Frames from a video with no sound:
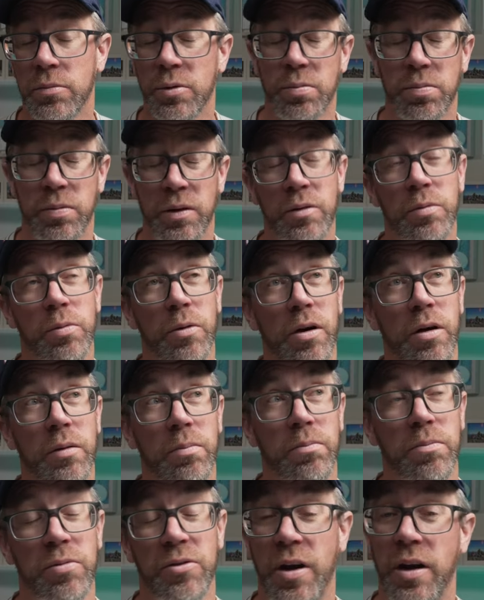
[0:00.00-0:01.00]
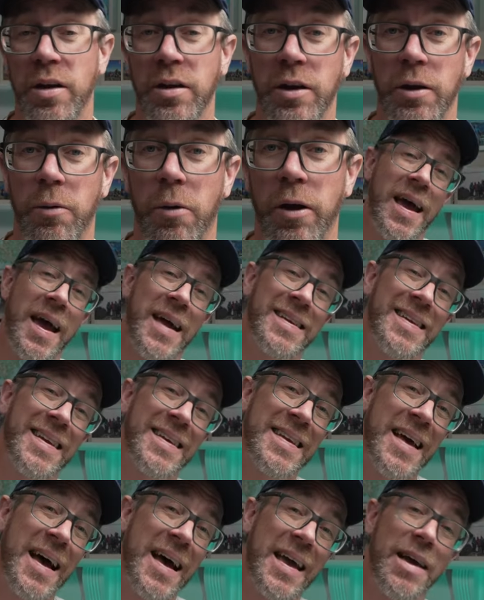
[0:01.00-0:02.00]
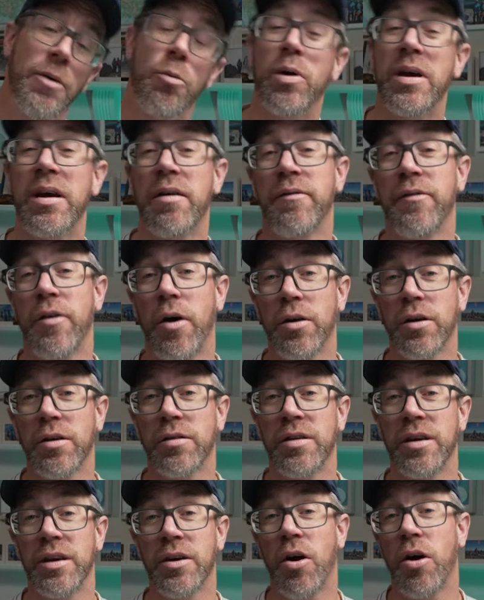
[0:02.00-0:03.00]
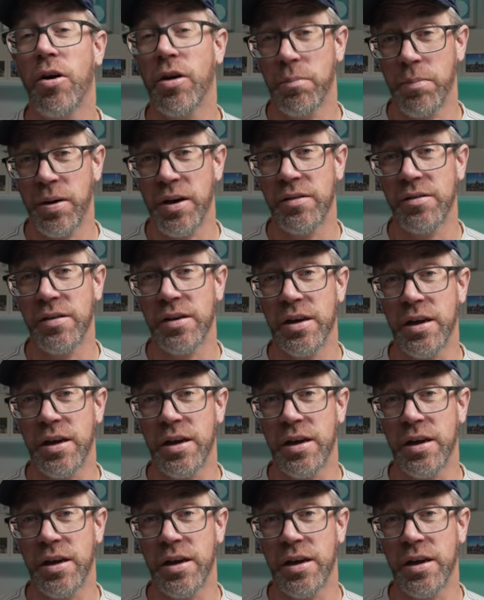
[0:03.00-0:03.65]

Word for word: Well, that's what I say anyway. And today we are focusing on a piece of